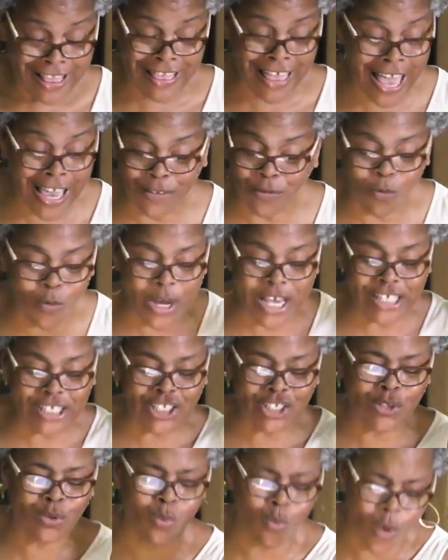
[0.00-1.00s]
that we
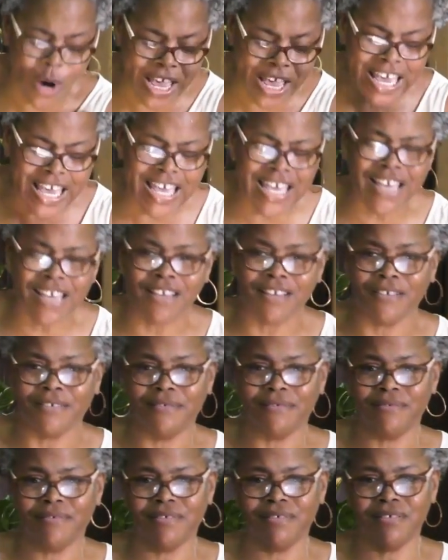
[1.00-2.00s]
swing
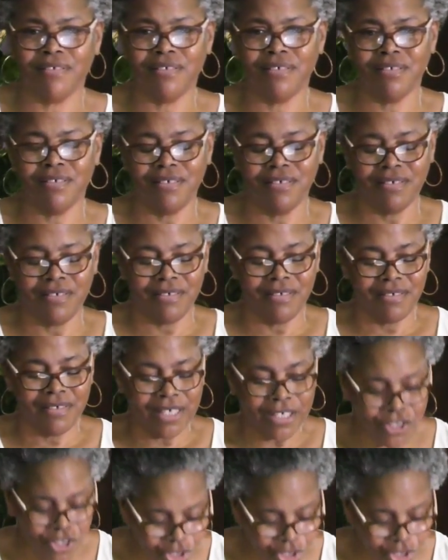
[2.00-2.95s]
in